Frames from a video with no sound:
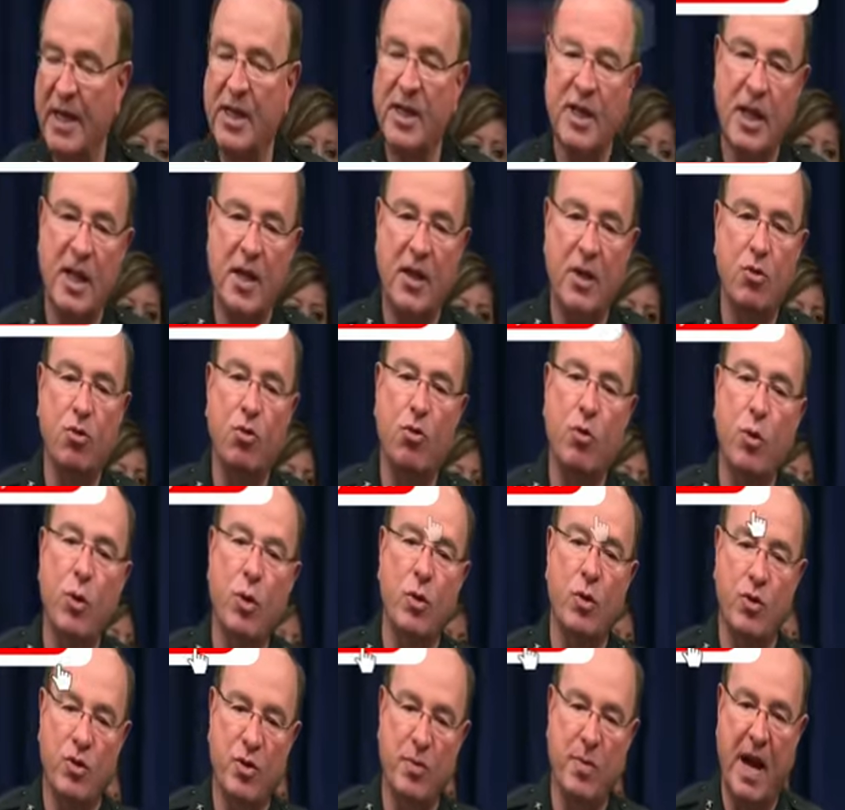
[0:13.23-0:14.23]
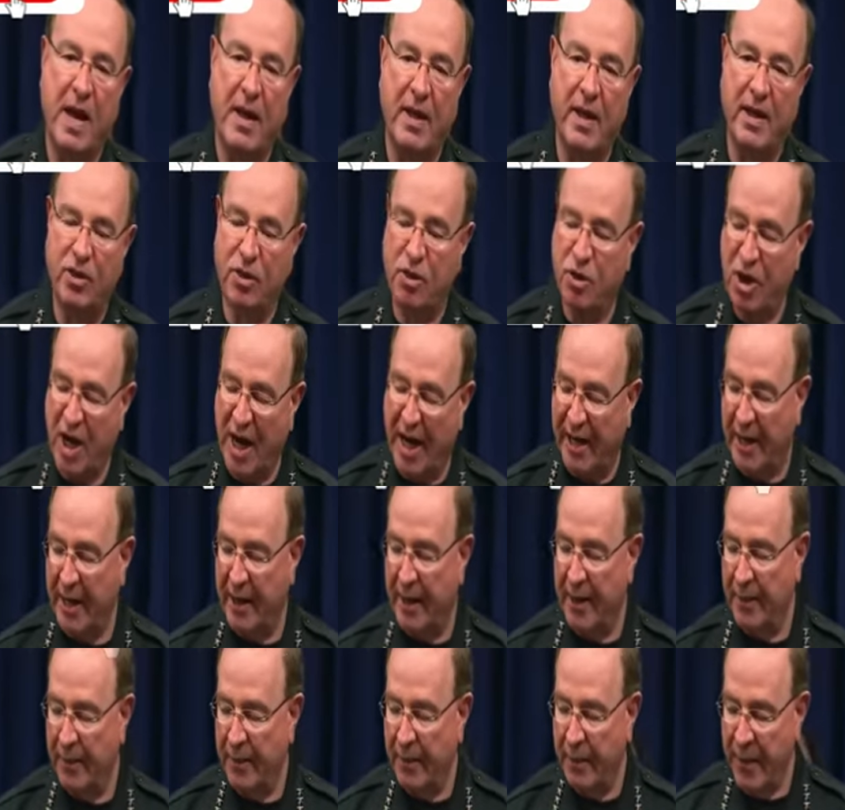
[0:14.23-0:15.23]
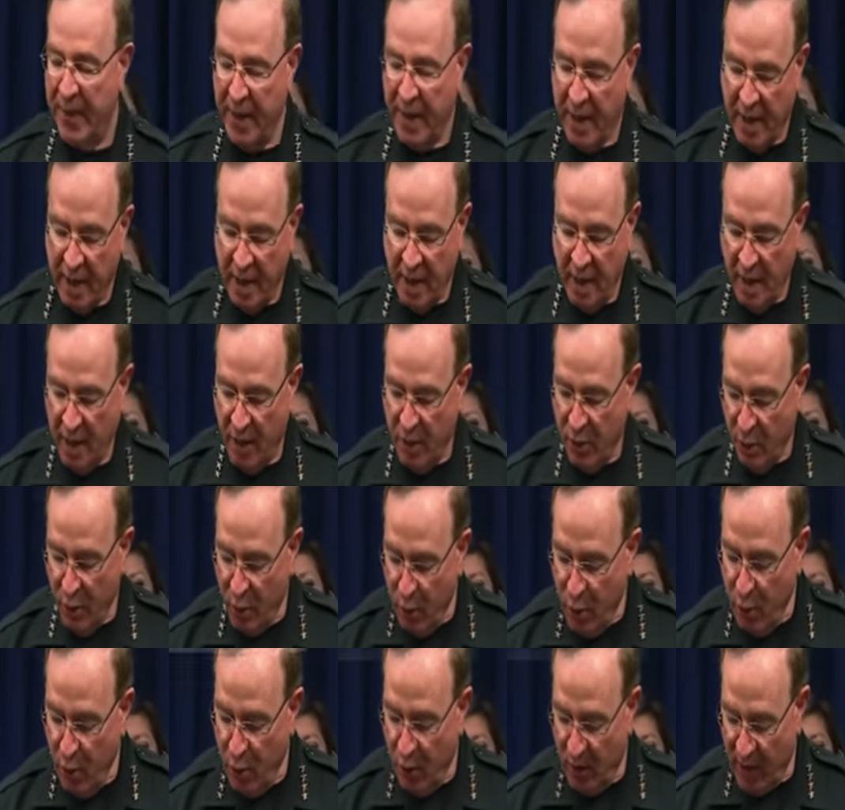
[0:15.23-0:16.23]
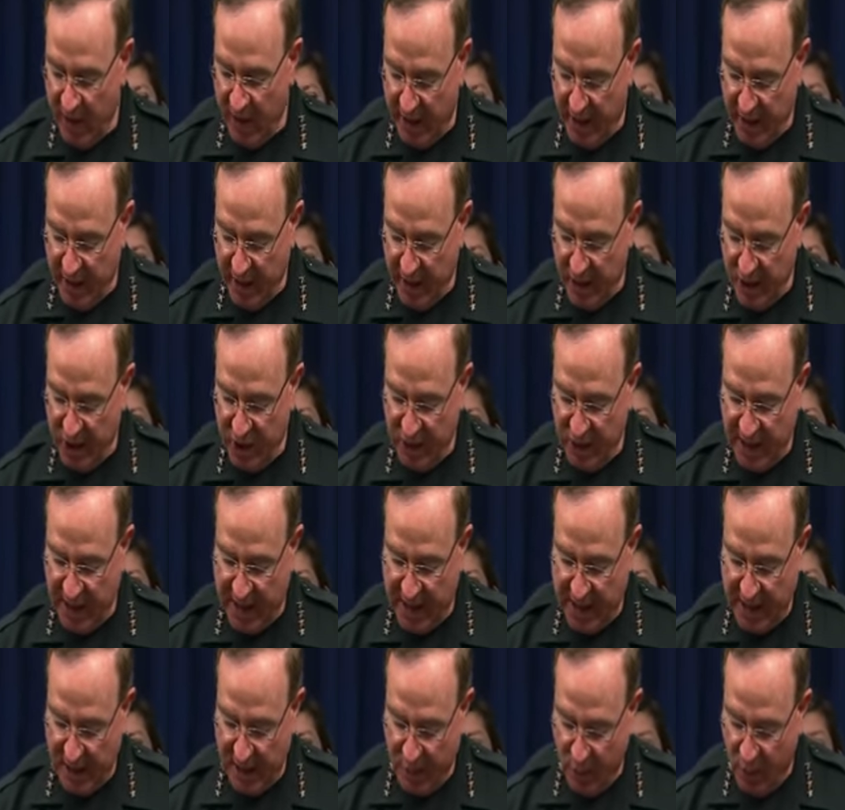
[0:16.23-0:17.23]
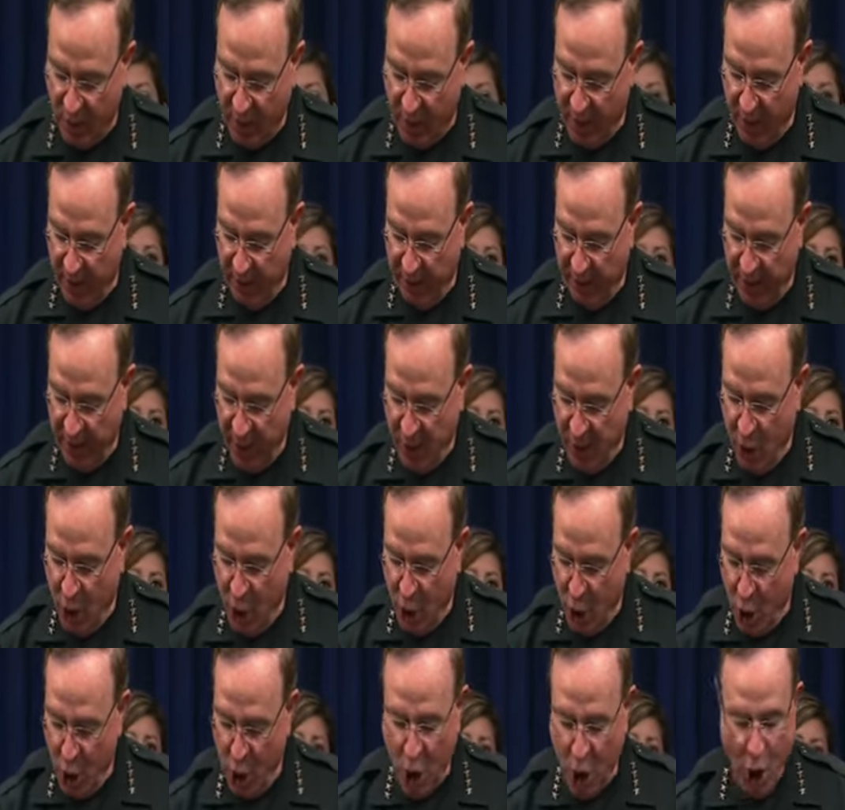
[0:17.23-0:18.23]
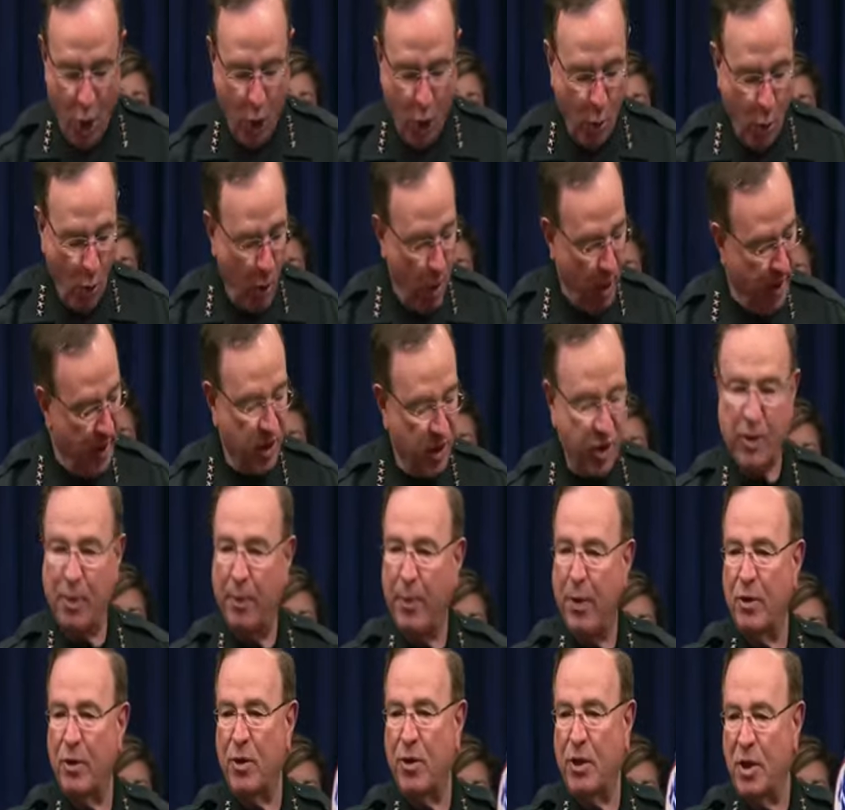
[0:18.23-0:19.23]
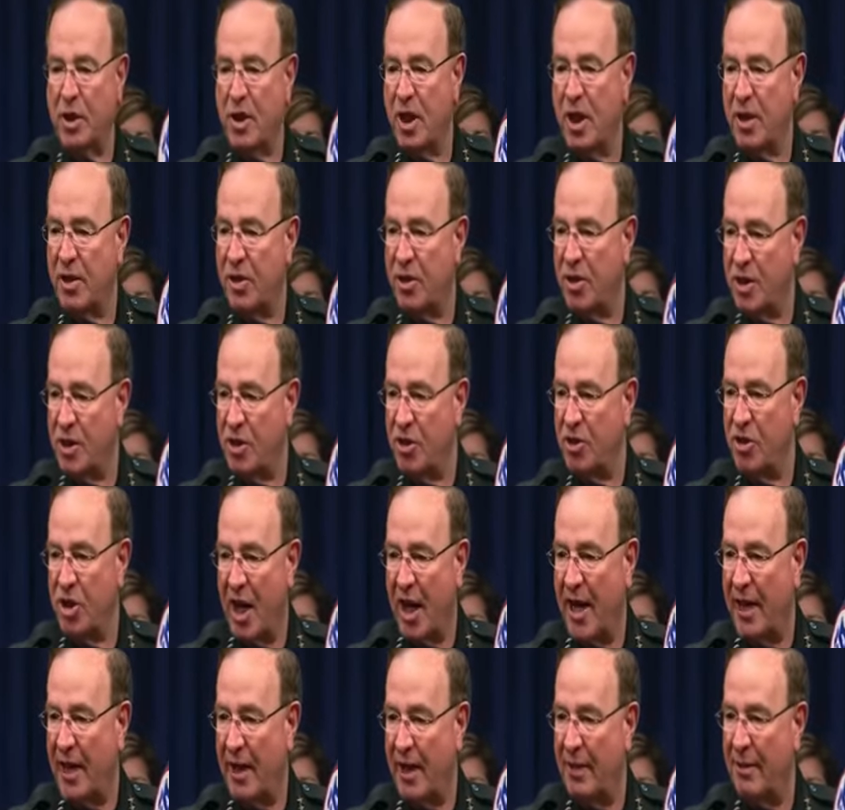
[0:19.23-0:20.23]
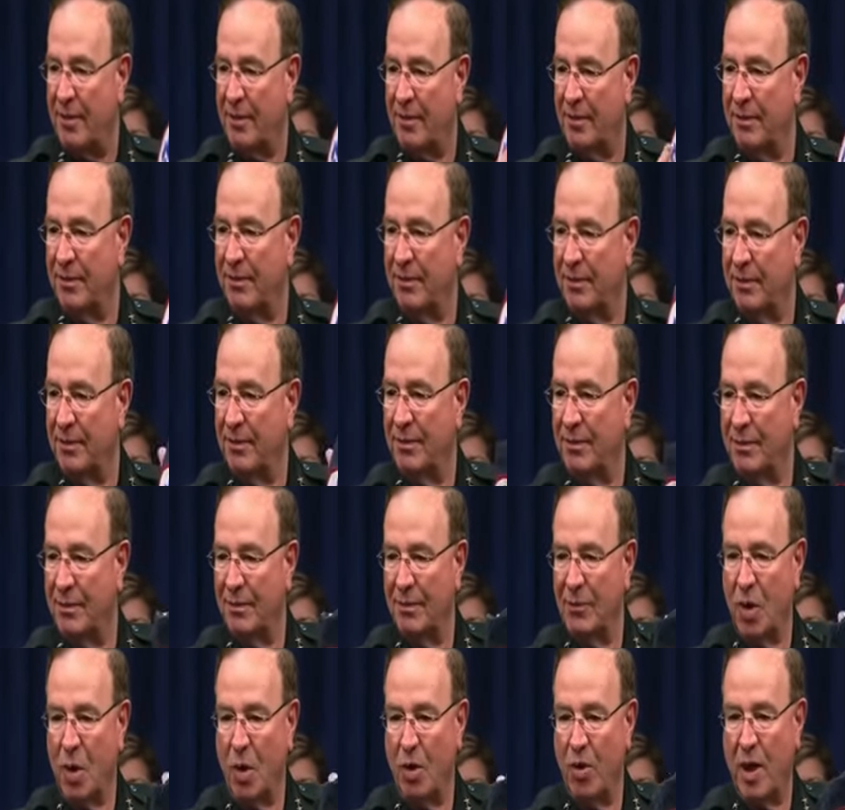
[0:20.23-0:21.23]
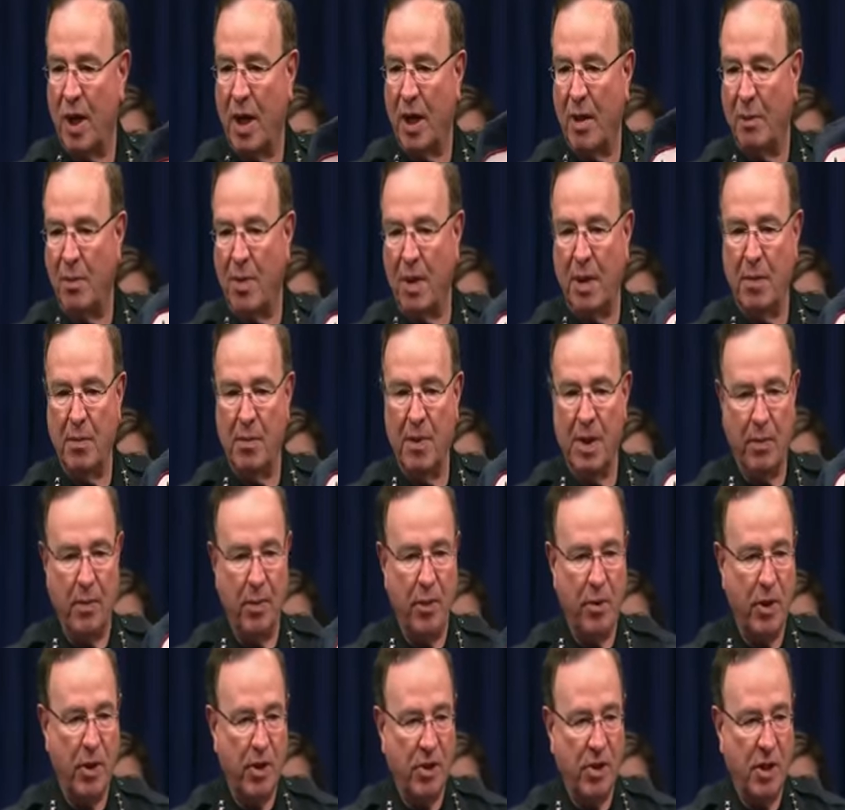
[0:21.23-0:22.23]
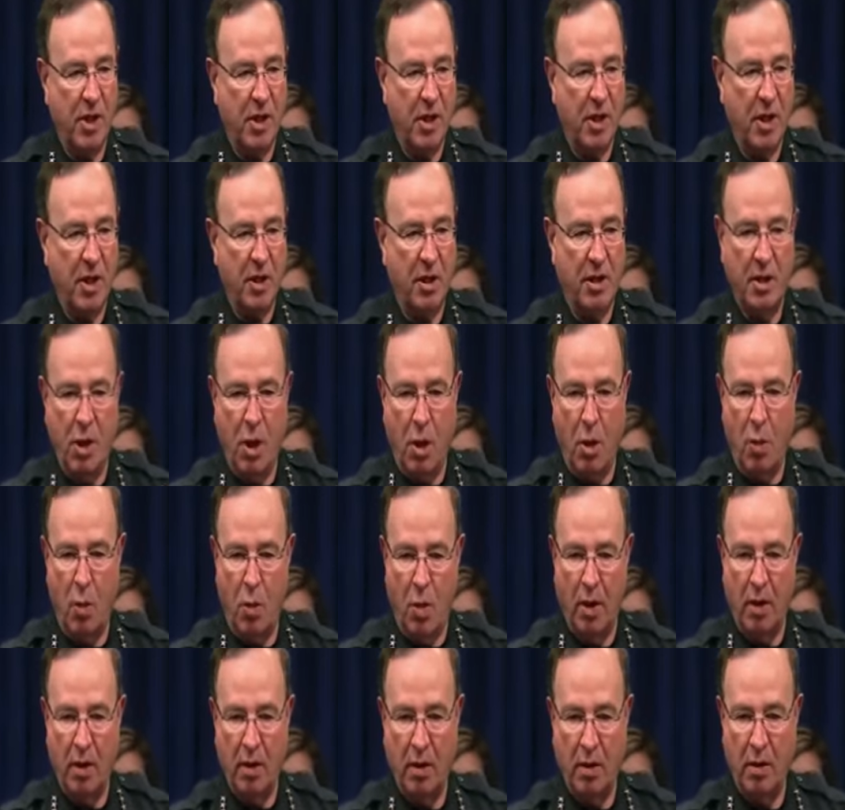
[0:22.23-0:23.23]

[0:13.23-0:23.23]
See, there's rules about this jacket. The rule is that, well, no one is supposed to touch this jacket. Okay, but the member, you see, no one.